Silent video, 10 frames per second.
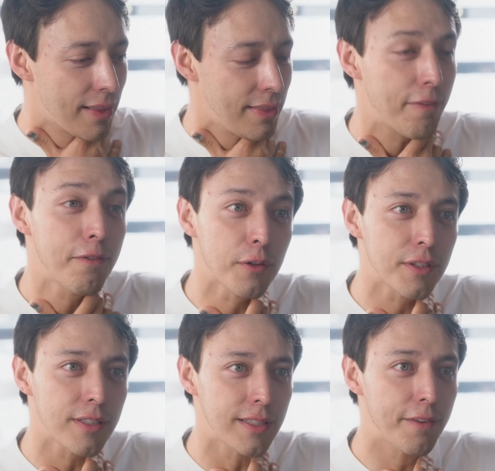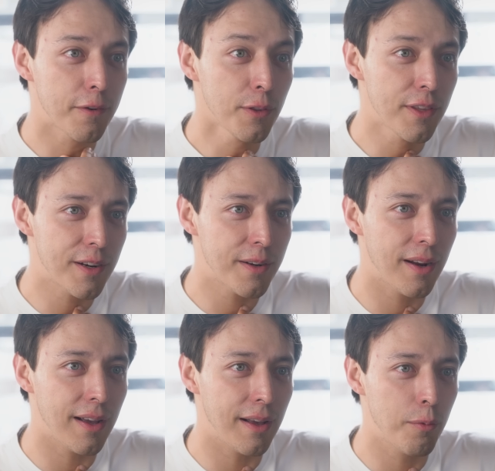The food
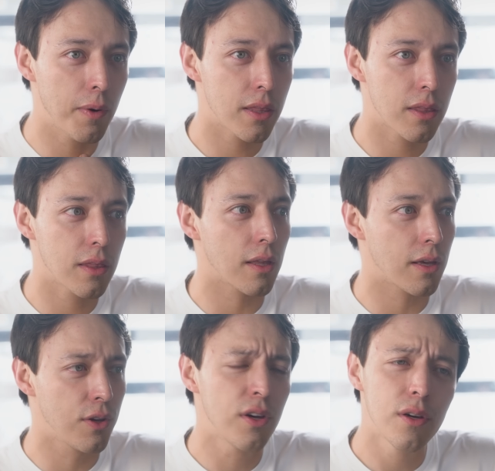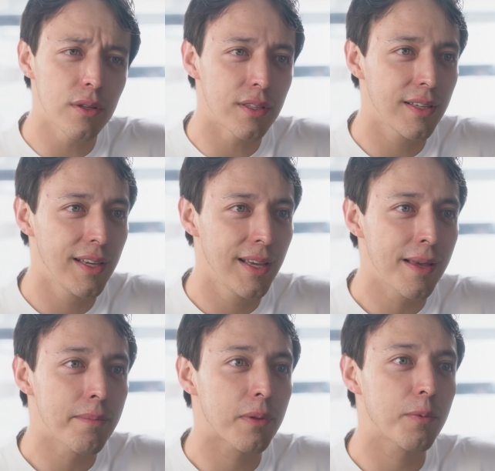there was good,
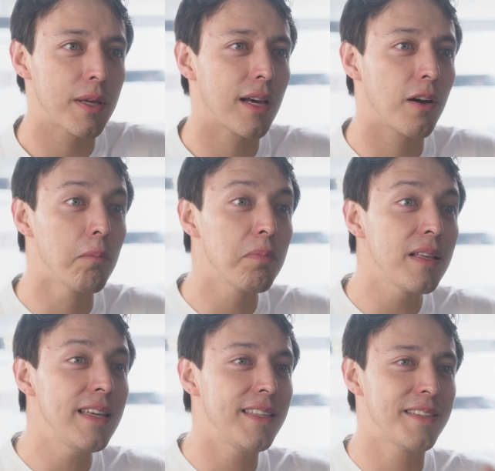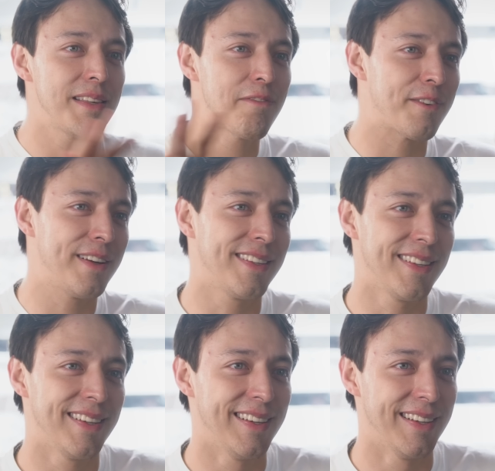but was a complete different
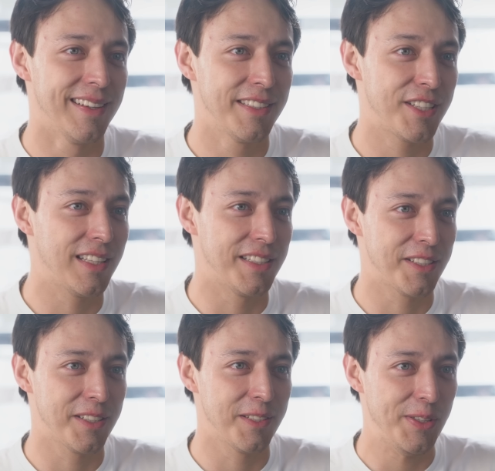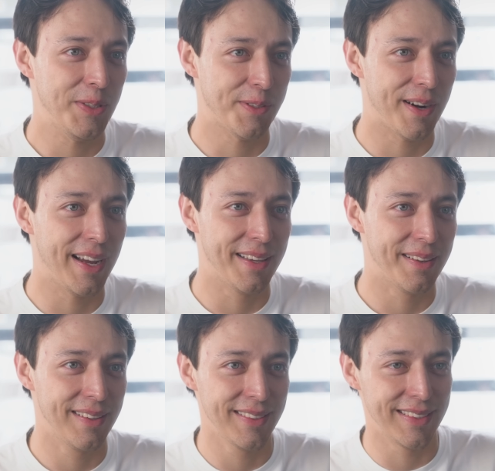challenge to try.
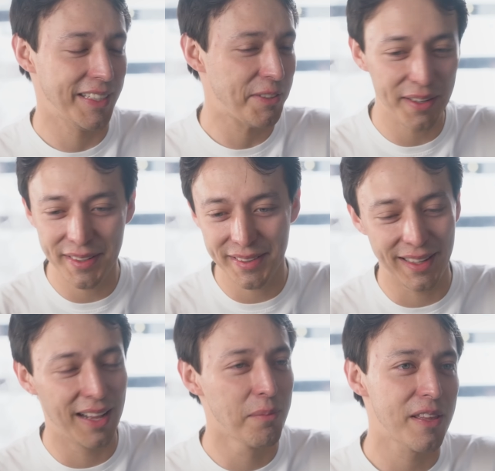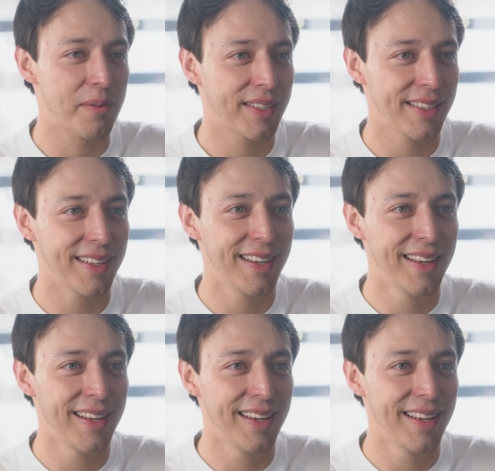And I tried almost everything.